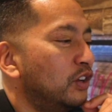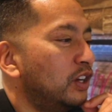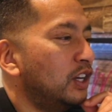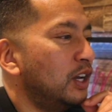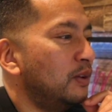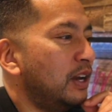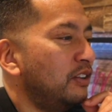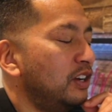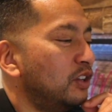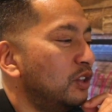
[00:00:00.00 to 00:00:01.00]
going to come down
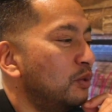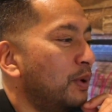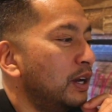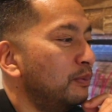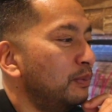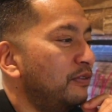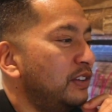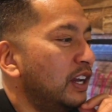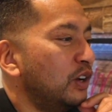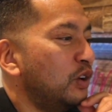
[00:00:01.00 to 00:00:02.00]
here to the bottom
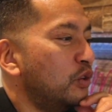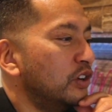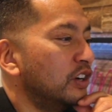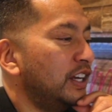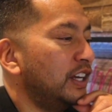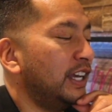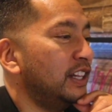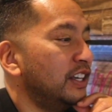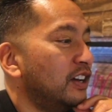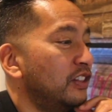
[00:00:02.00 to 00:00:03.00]
left-hand corner and
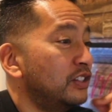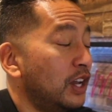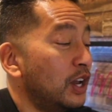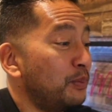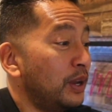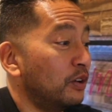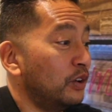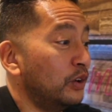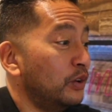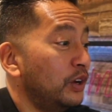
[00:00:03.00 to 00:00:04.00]
click on this up
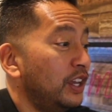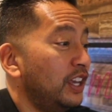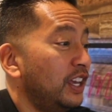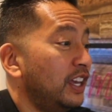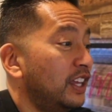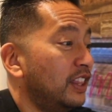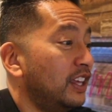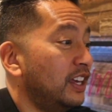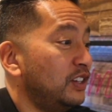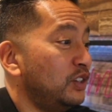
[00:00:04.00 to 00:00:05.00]
arrow, and
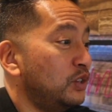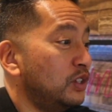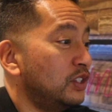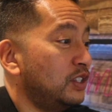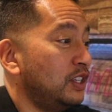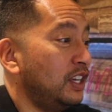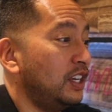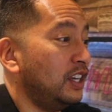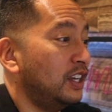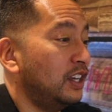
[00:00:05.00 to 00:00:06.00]
then you should
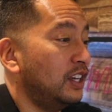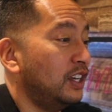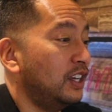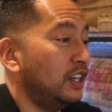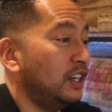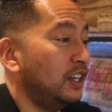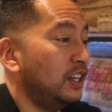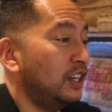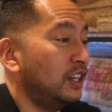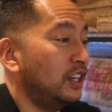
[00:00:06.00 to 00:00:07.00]
see this is
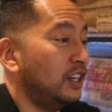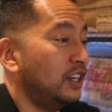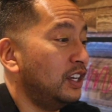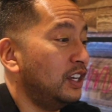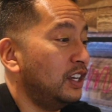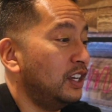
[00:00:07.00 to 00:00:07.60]
your regular